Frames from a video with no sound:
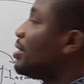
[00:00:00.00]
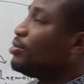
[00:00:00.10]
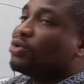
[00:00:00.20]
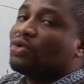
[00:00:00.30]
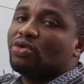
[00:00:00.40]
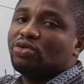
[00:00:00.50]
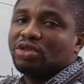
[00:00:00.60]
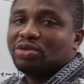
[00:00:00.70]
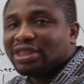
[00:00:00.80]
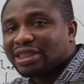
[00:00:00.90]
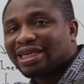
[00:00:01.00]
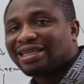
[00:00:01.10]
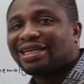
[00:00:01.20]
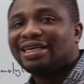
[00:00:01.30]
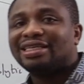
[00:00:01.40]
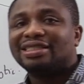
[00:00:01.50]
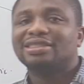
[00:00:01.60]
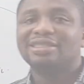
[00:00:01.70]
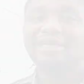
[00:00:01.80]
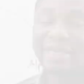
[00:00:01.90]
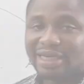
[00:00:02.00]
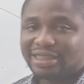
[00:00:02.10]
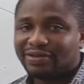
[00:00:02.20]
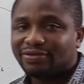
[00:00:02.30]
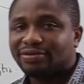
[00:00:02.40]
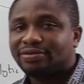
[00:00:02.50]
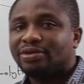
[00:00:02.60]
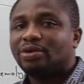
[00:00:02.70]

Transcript: the Streptococcus, which is catalase negative,